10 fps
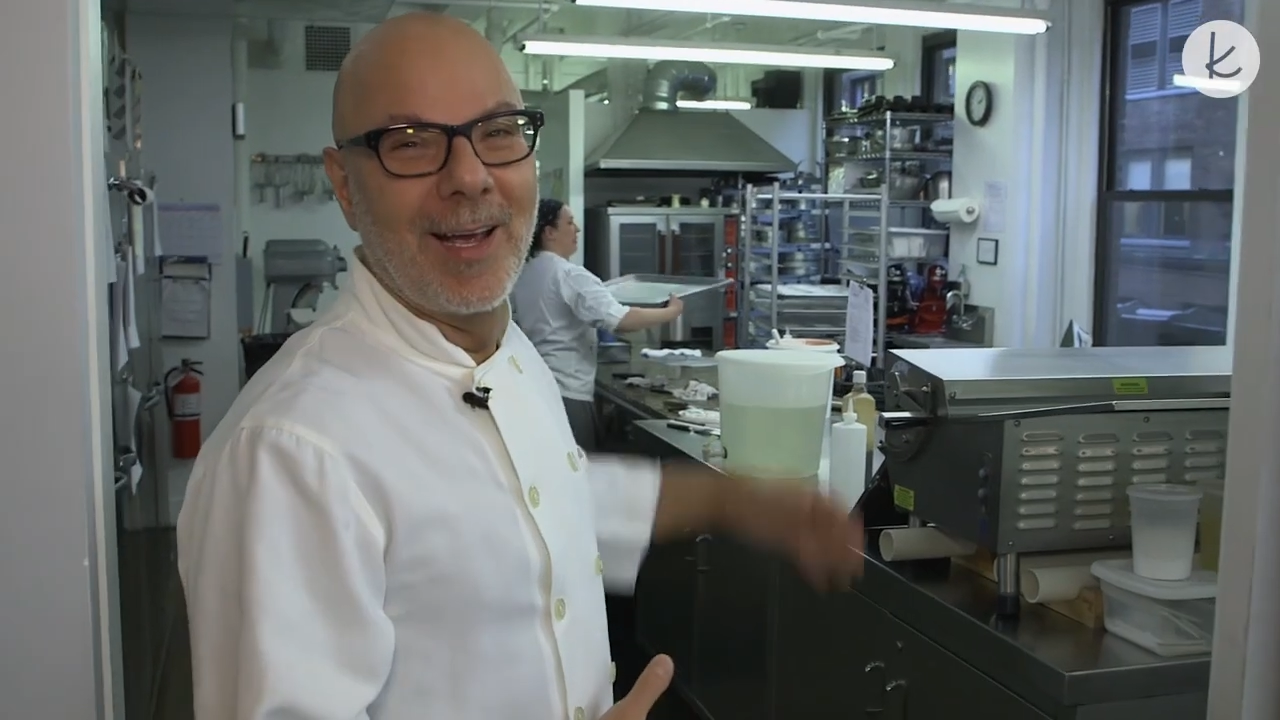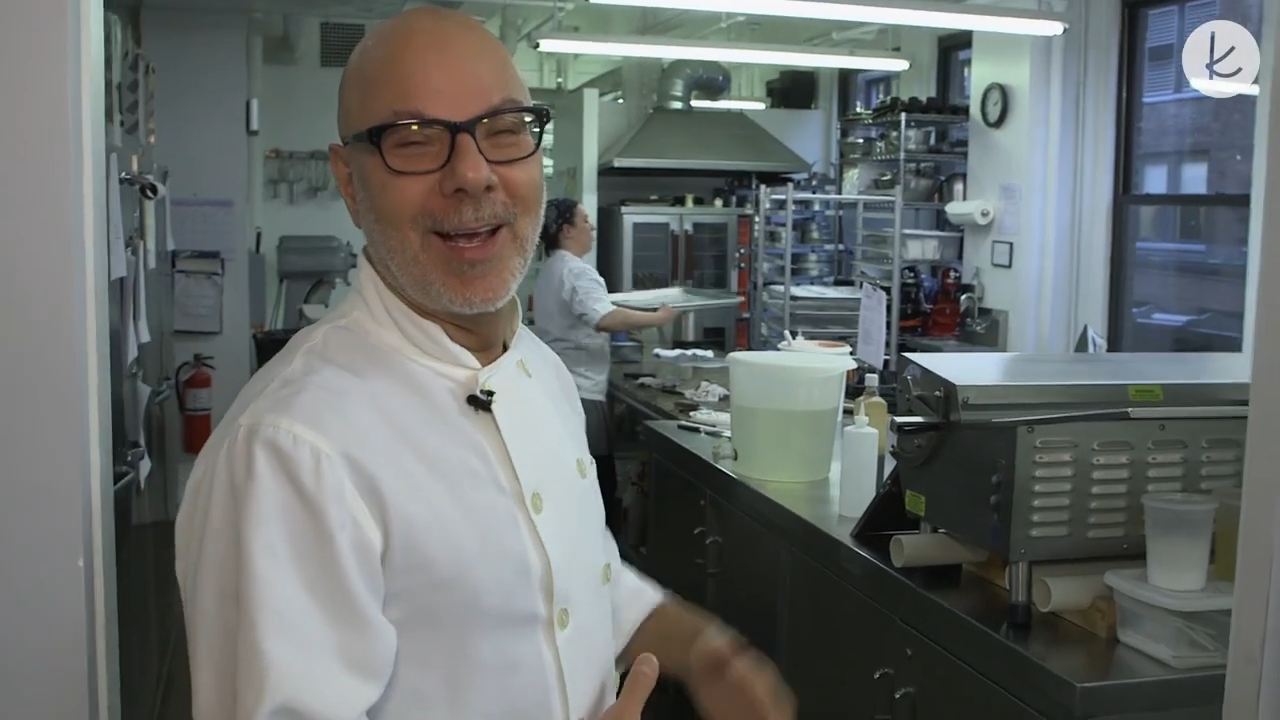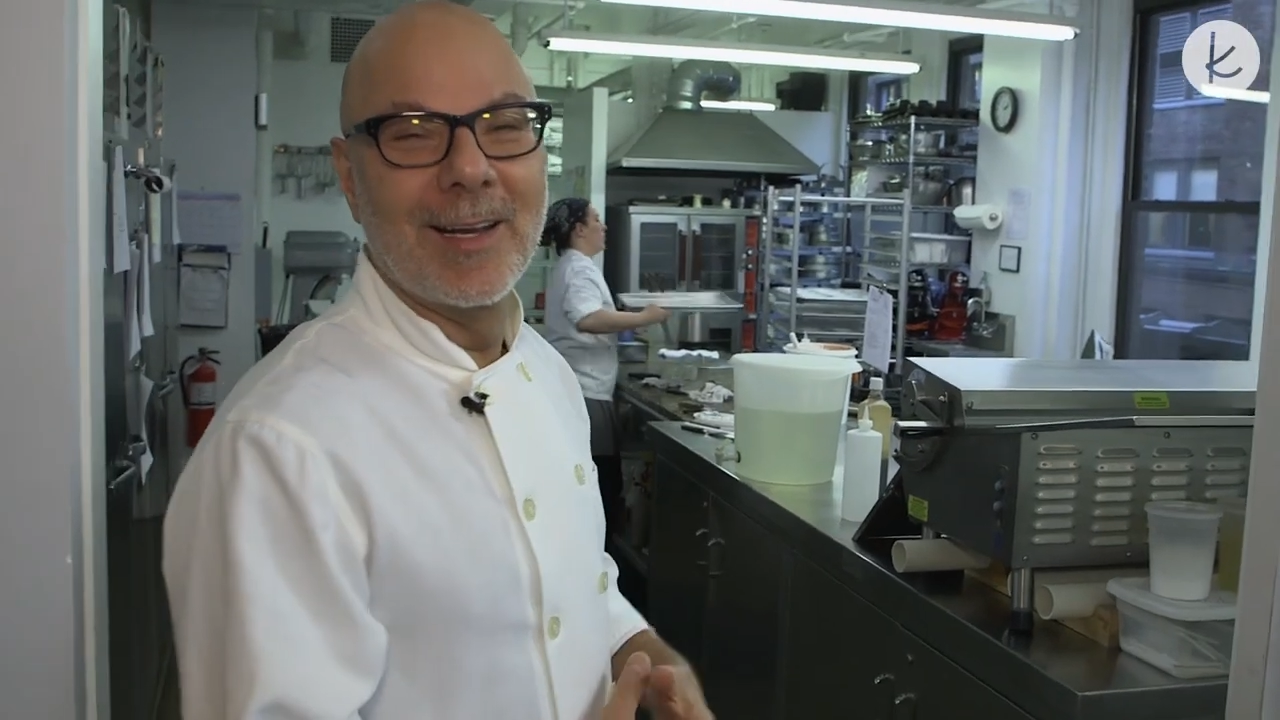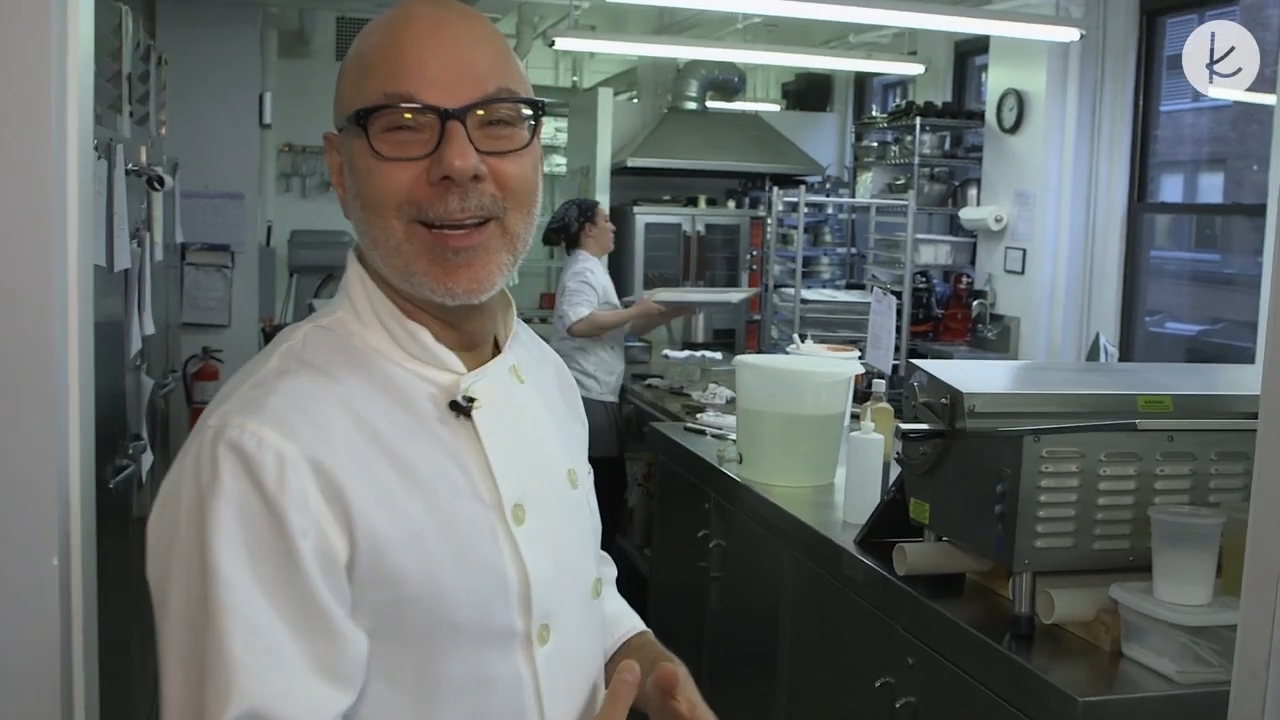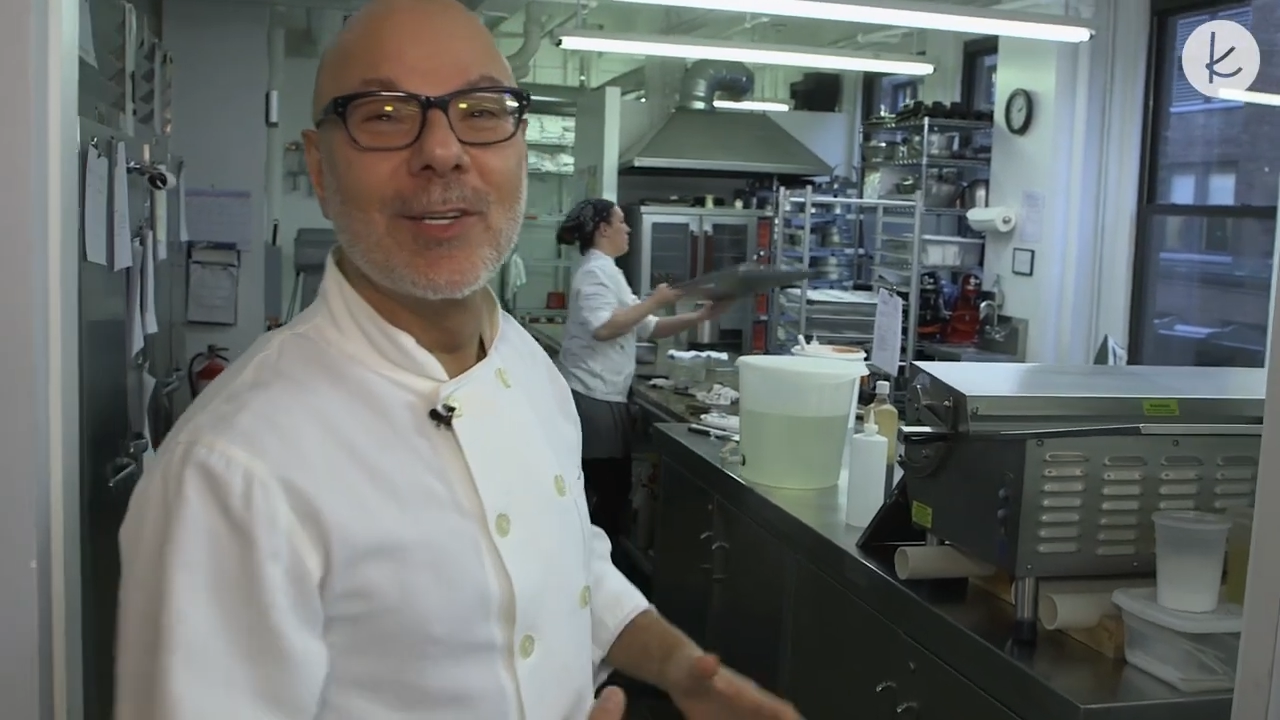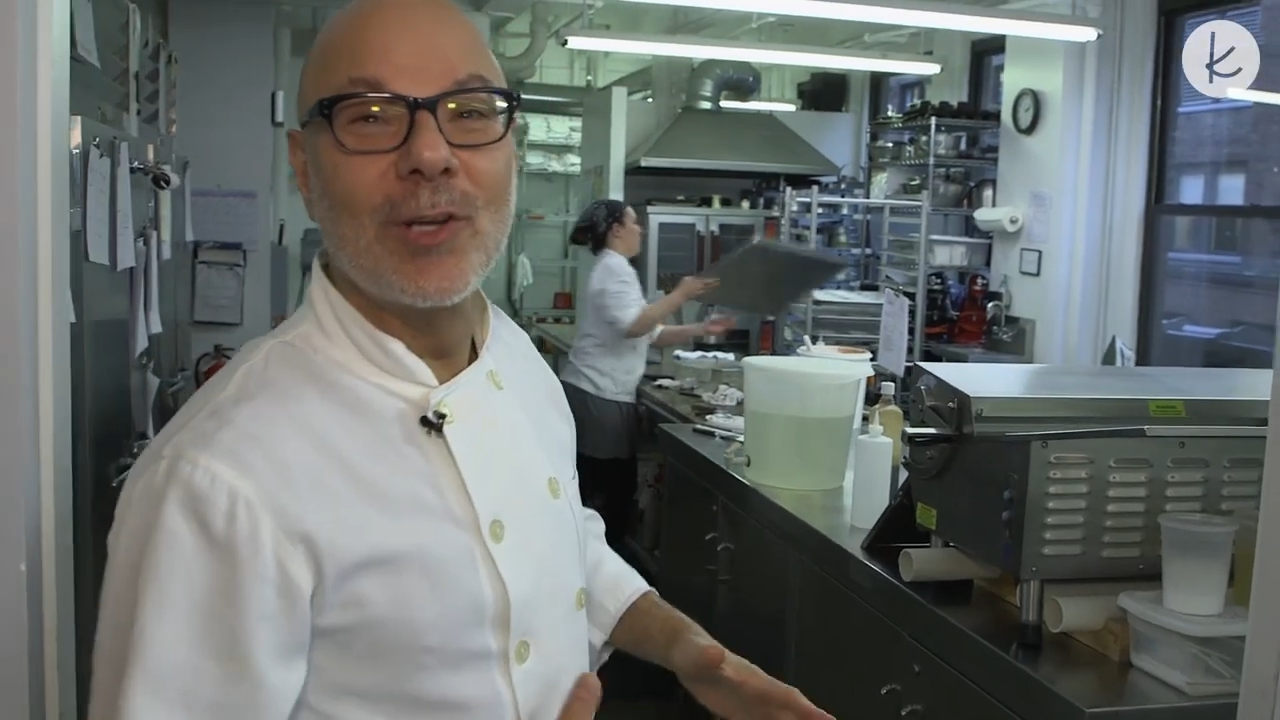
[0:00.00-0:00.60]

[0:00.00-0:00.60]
a little